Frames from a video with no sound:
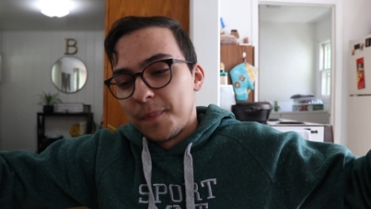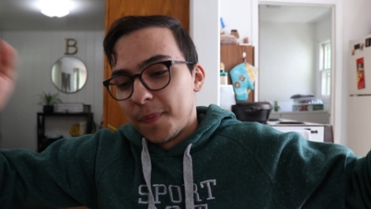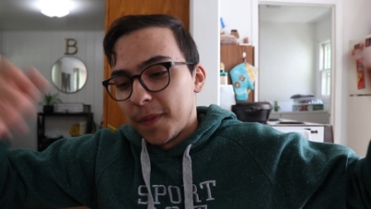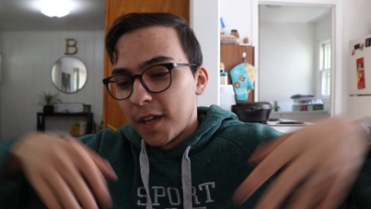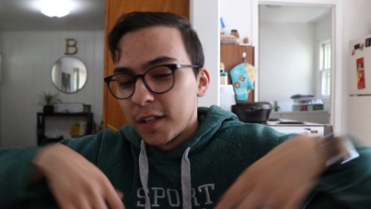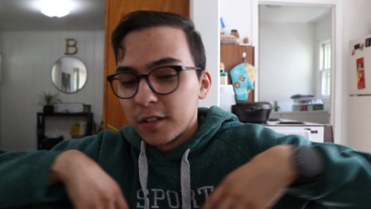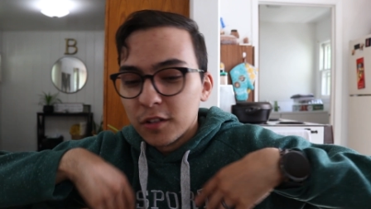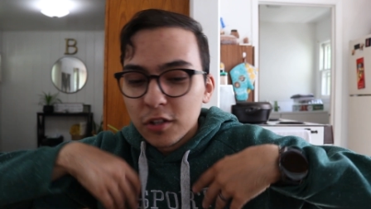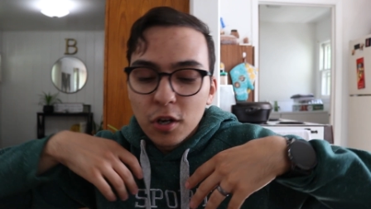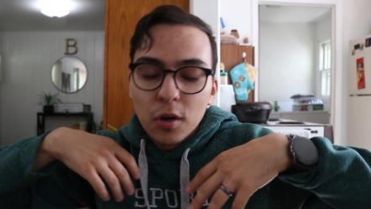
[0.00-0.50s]

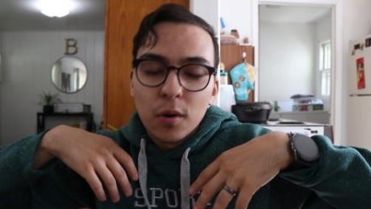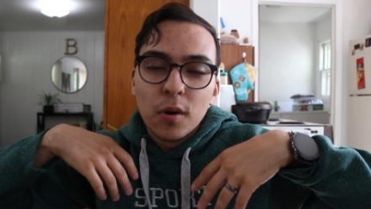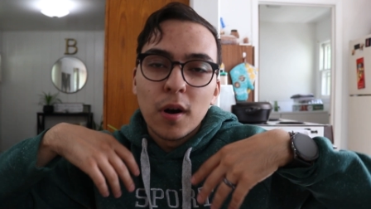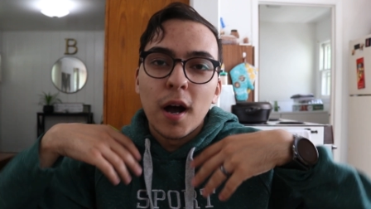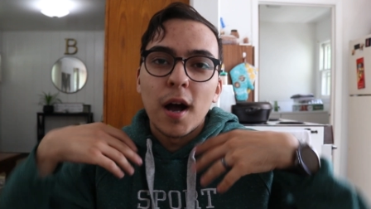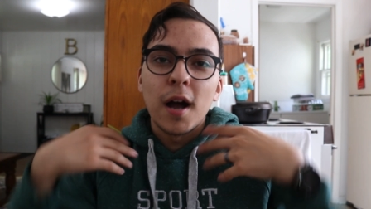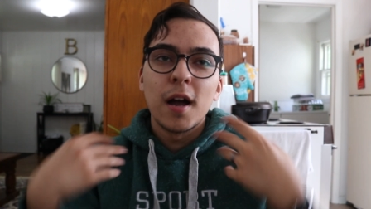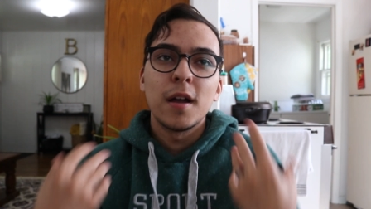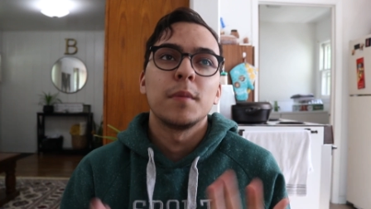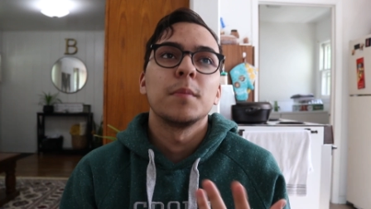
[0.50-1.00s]
And you know,
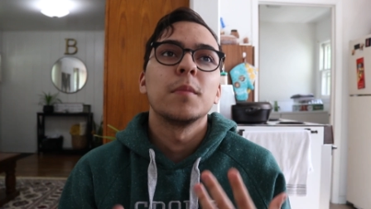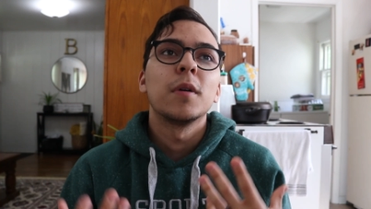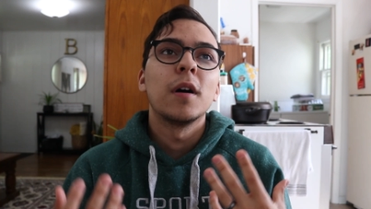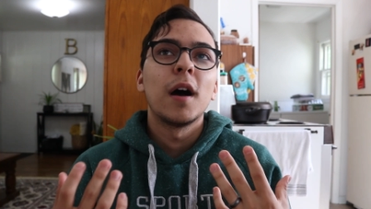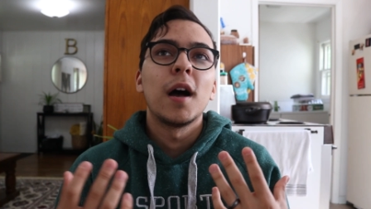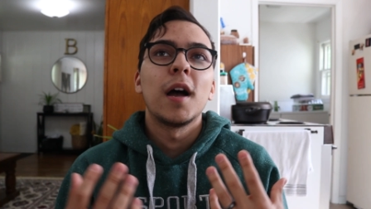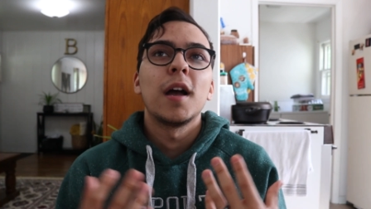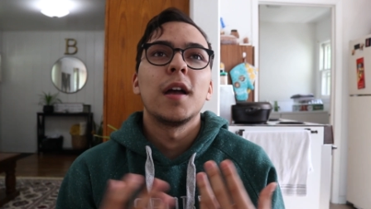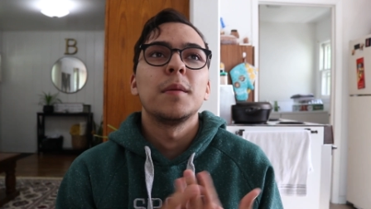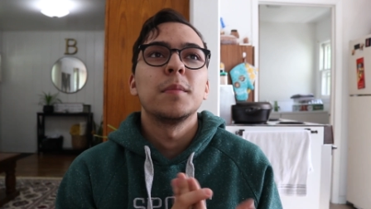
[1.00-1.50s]
I'm
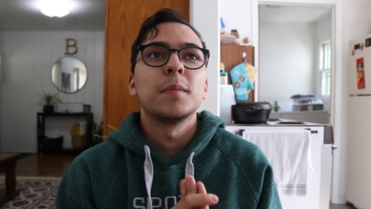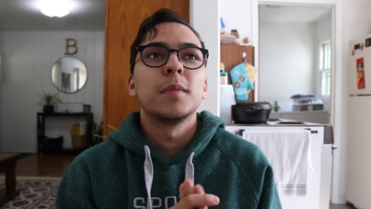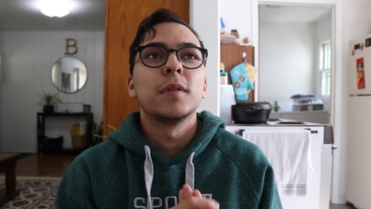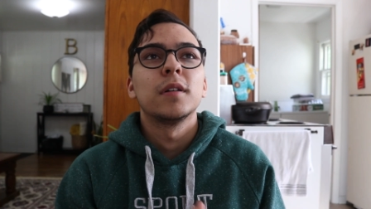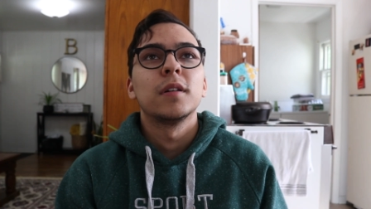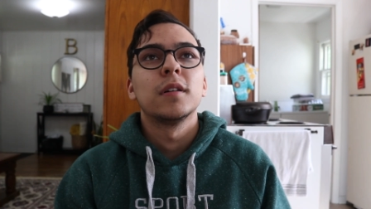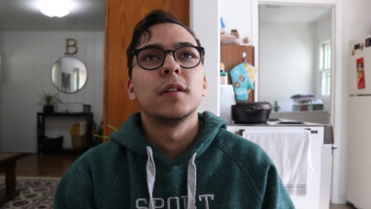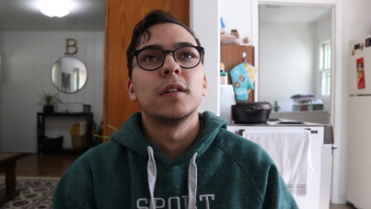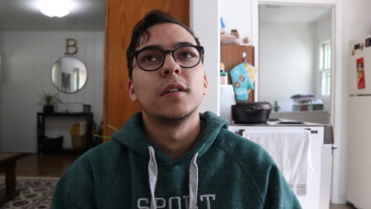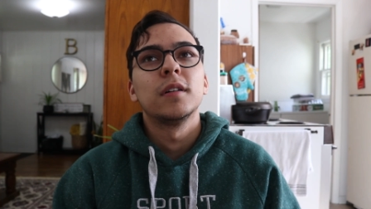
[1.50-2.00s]

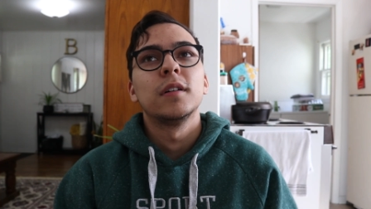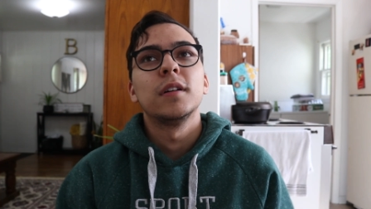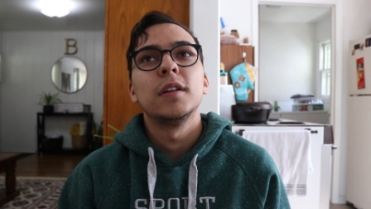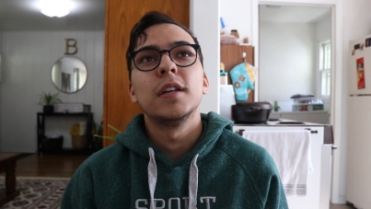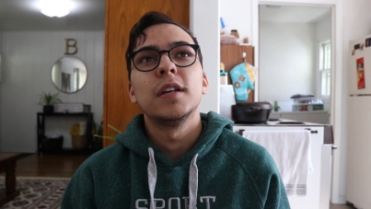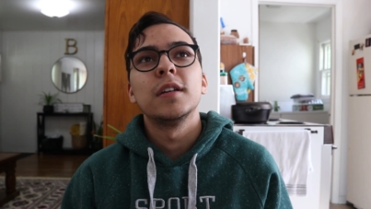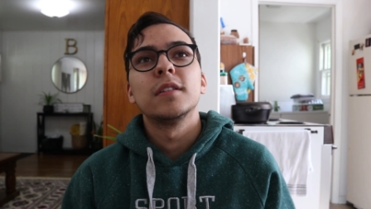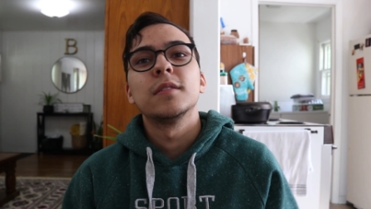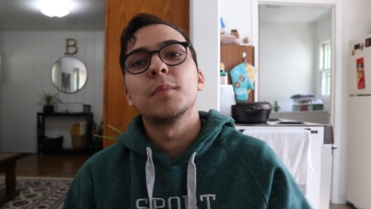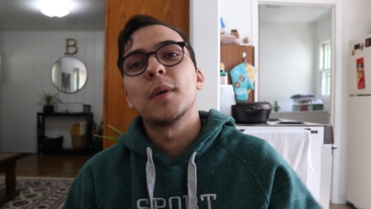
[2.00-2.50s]
I'm
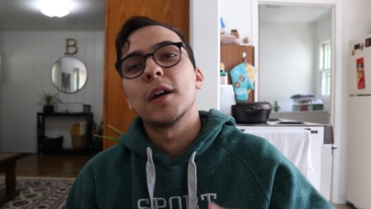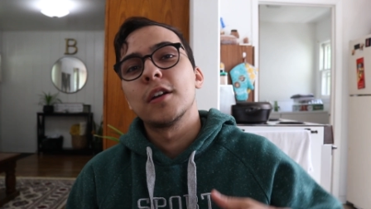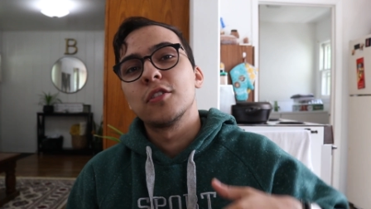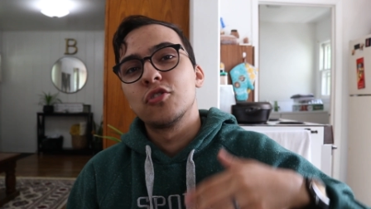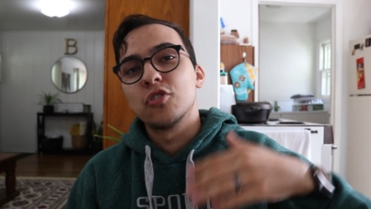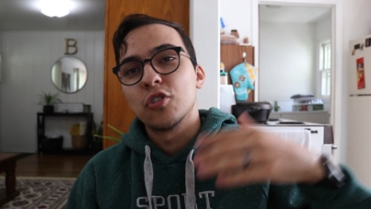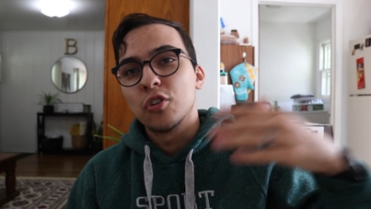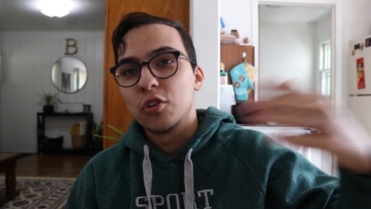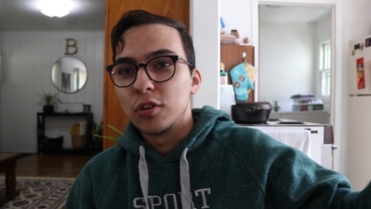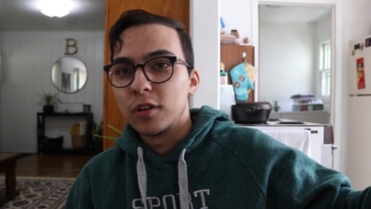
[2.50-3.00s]
in my
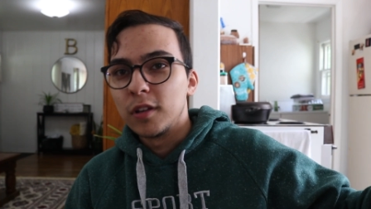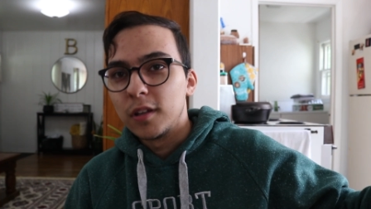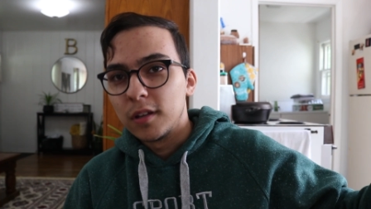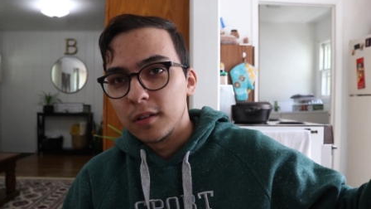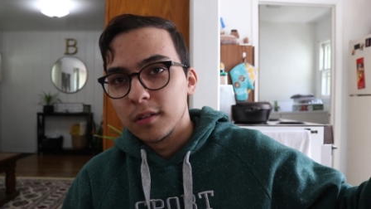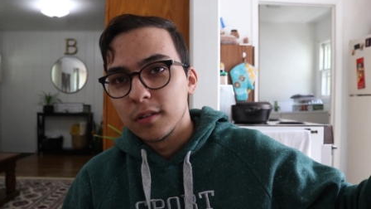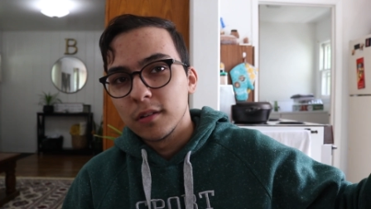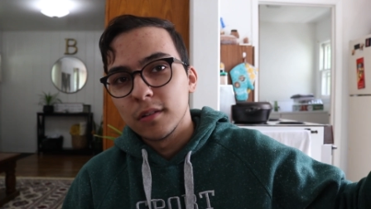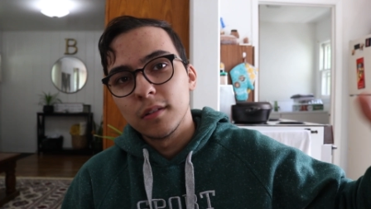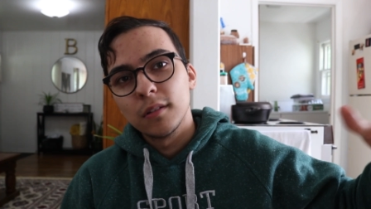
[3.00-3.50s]

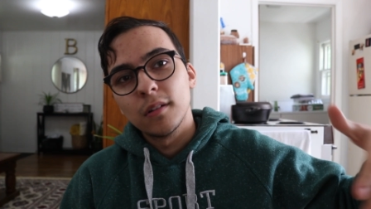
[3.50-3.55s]
journey